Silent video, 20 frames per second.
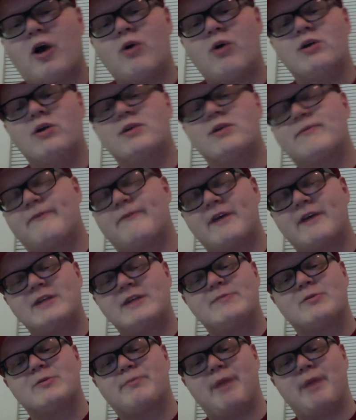to the
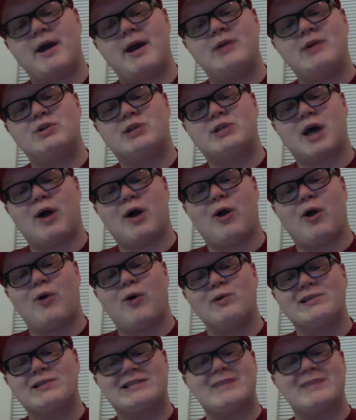Facebook page. You tell
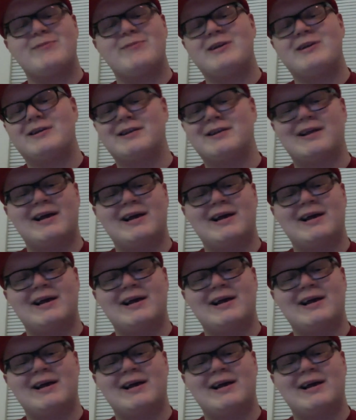old Simone,